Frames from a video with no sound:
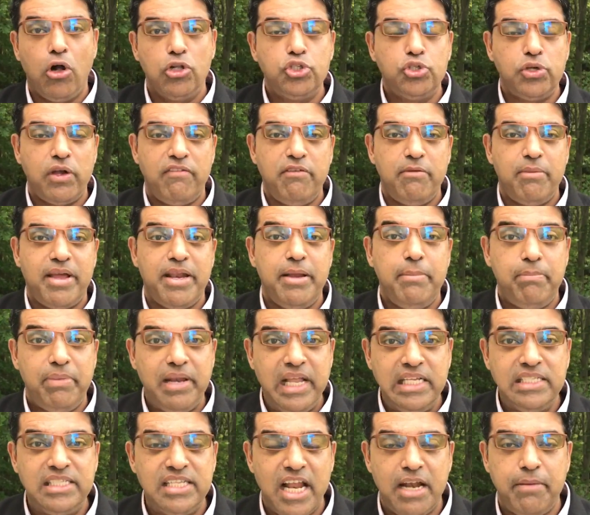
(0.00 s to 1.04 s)
Also, everybody,
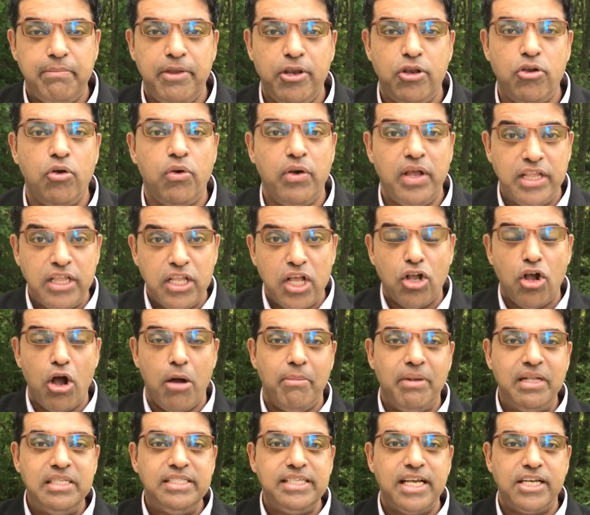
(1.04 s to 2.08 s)
please let me know in the
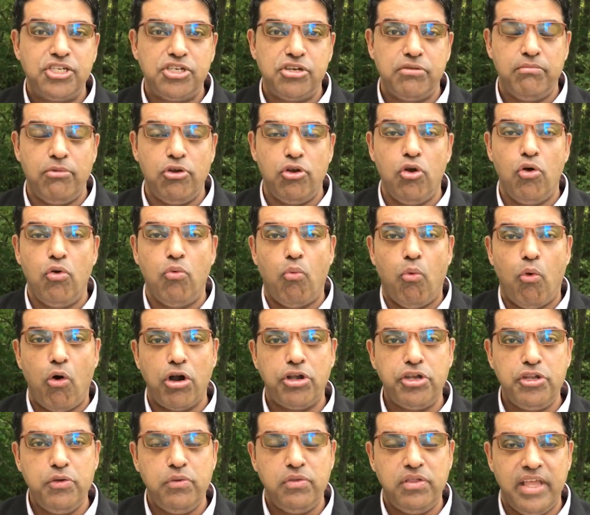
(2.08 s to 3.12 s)
comment section below
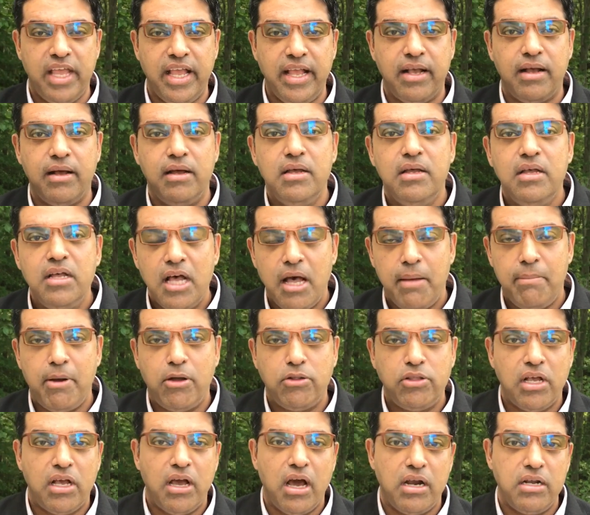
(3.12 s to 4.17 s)
what you think
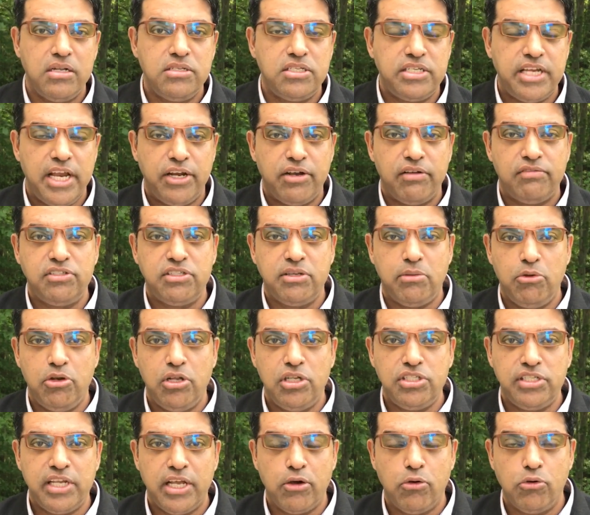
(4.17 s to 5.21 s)
about the current state of
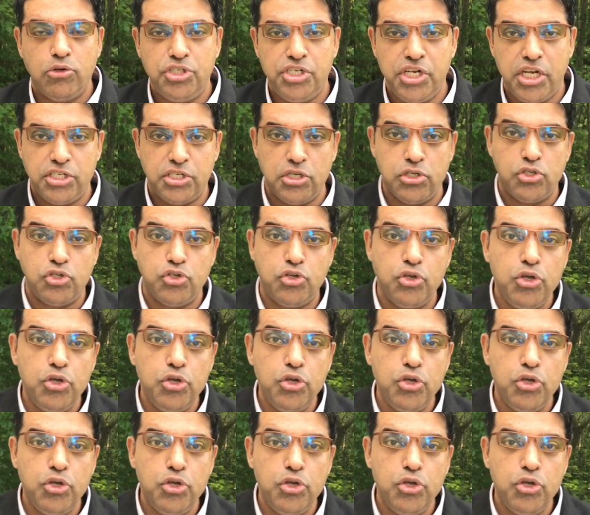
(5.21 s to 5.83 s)
stimulus negotiations.